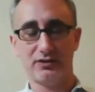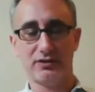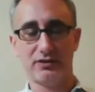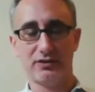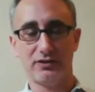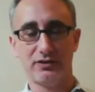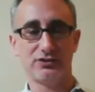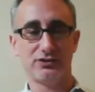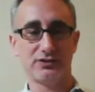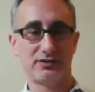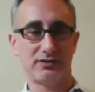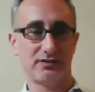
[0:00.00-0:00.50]

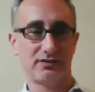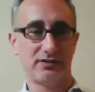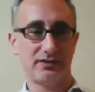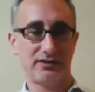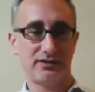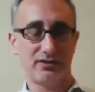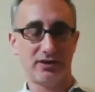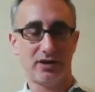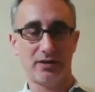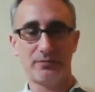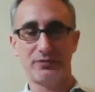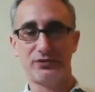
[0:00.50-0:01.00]
there's
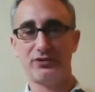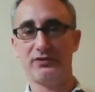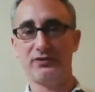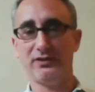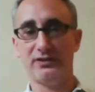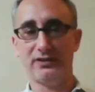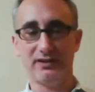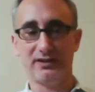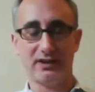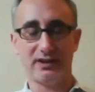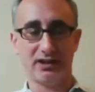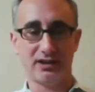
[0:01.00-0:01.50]
the
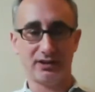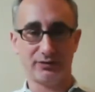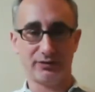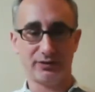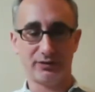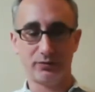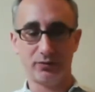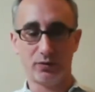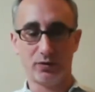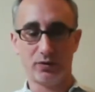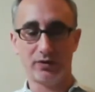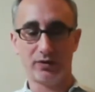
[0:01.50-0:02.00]
opportunity to get a
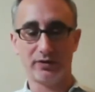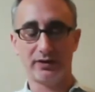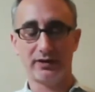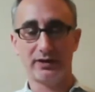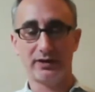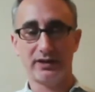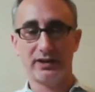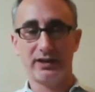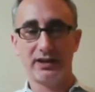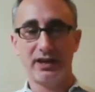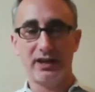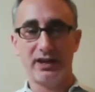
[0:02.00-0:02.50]
reward.